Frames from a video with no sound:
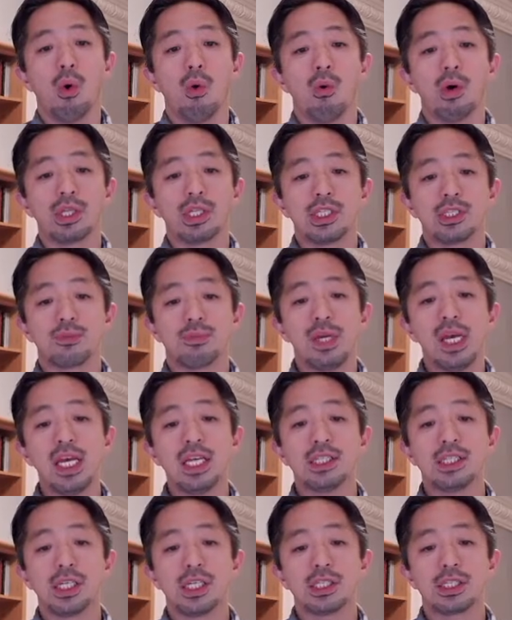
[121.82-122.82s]
what this
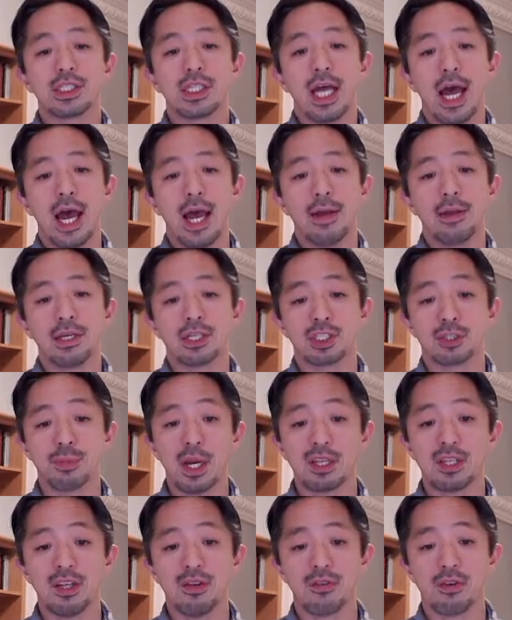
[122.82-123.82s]
means is that
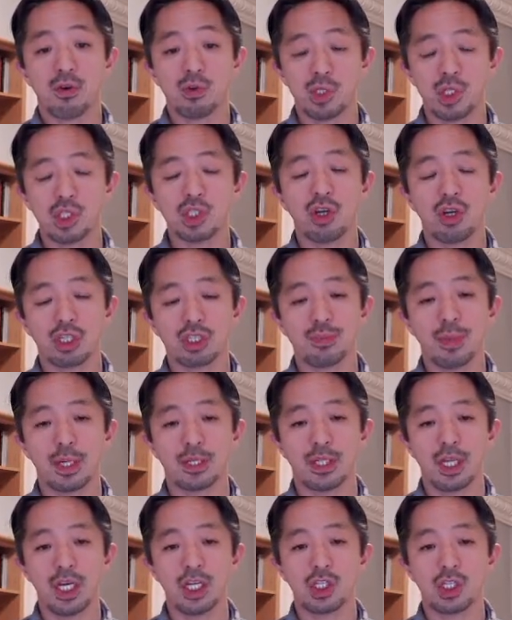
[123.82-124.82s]
expected conditional
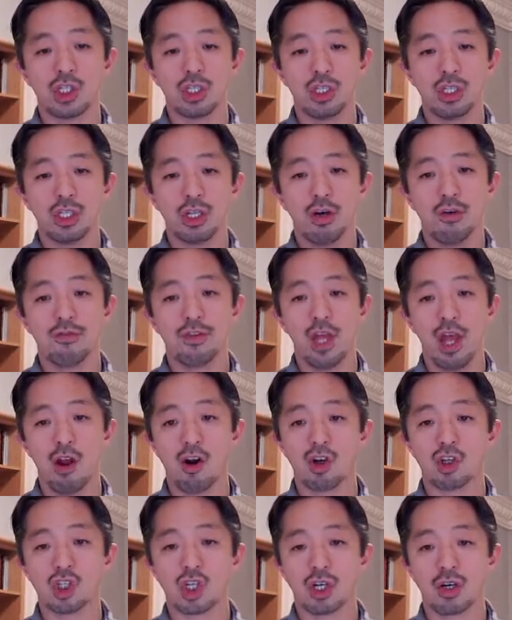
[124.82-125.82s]
expectation of the
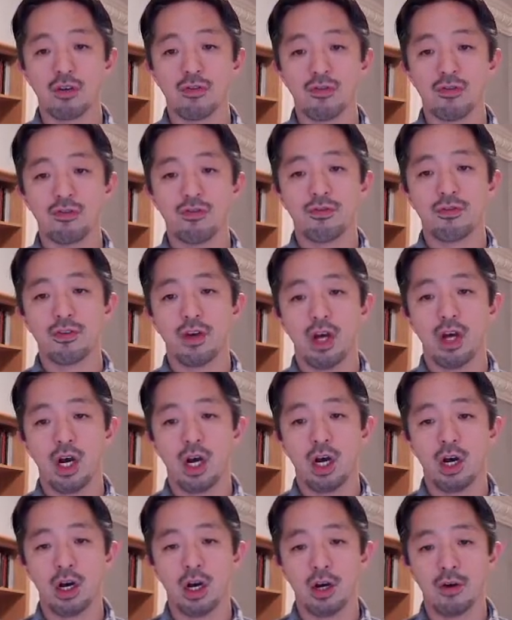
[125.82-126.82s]
error term
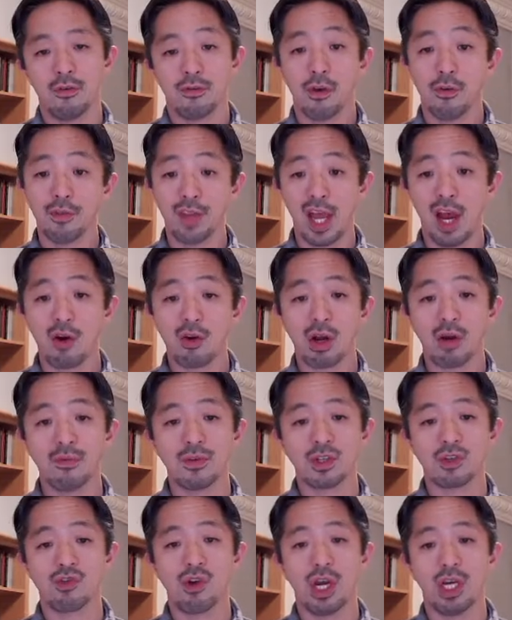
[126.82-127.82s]
uh, from the outcome
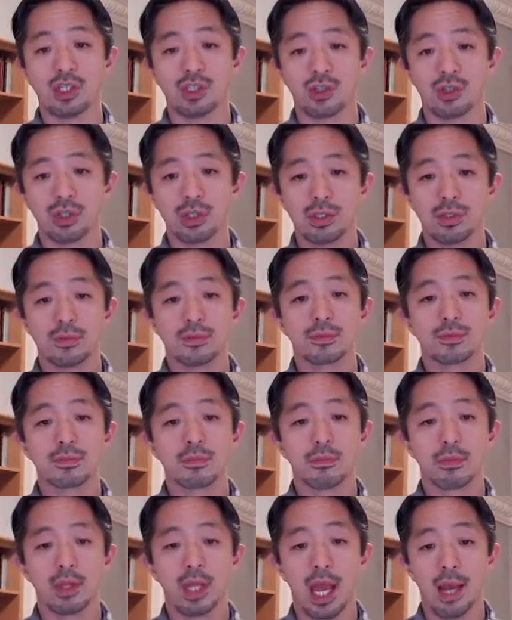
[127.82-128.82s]
equation,
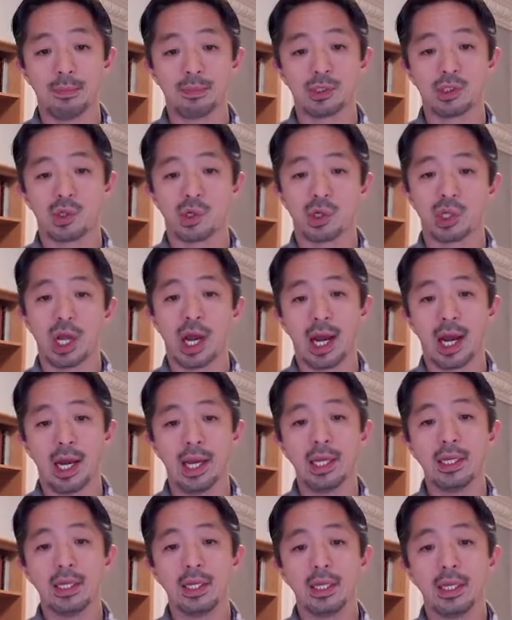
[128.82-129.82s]
epsilon i,
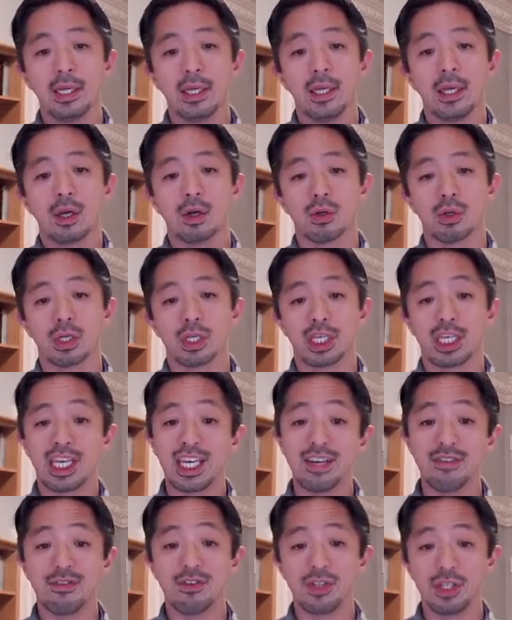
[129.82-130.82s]

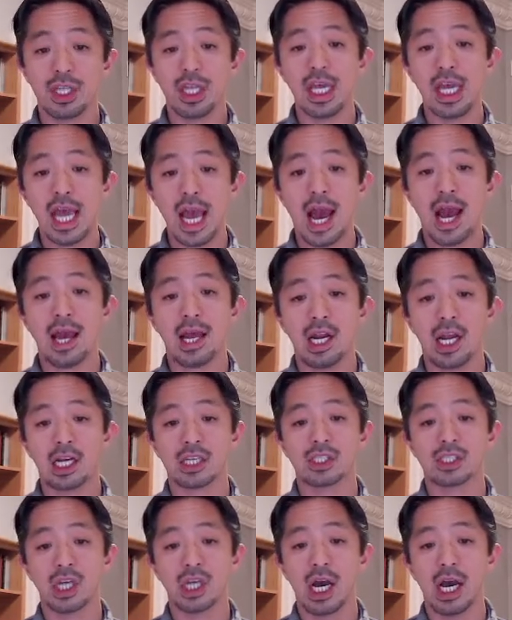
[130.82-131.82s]
given ti and
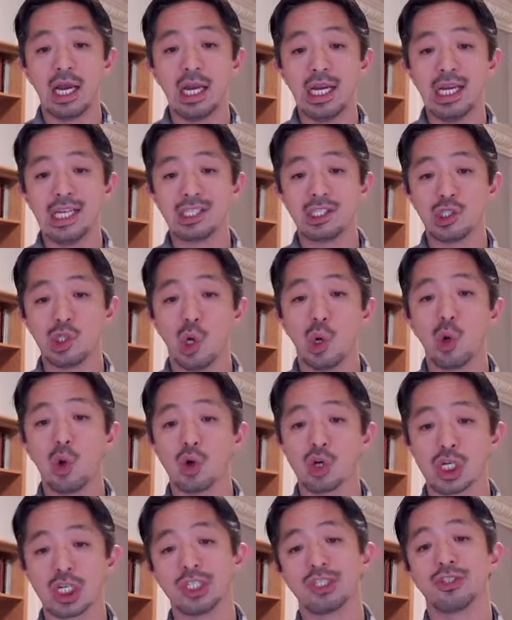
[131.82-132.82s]
xi is no
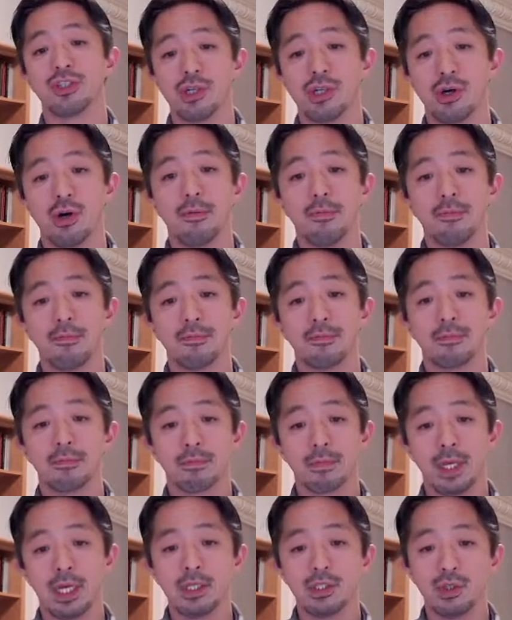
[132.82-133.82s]
longer zero.
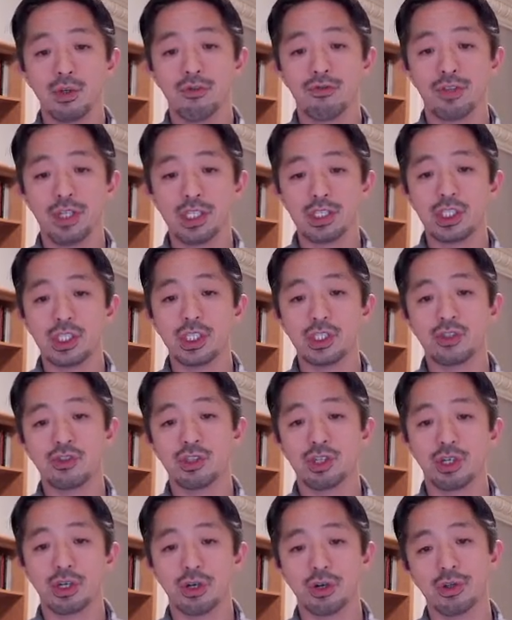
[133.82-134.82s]
Okay, so if this is
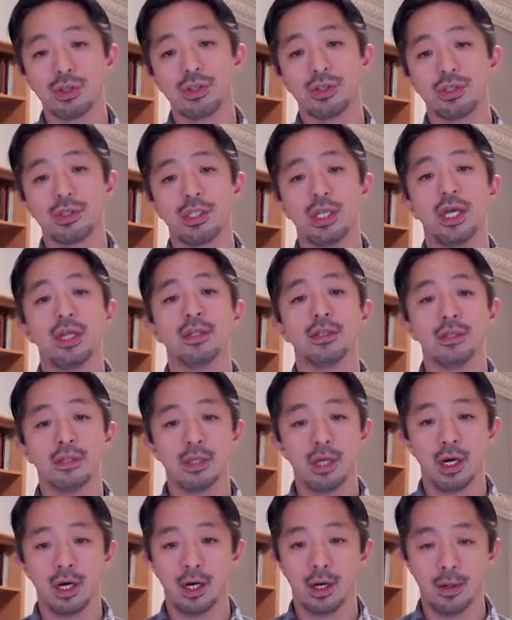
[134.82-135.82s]
zero, then
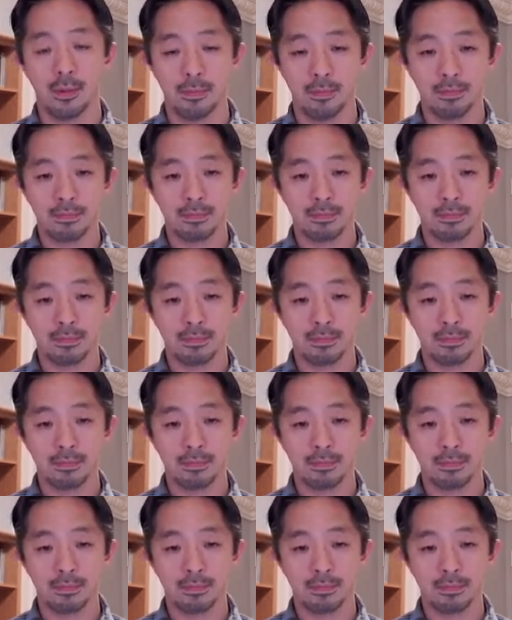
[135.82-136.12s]
um,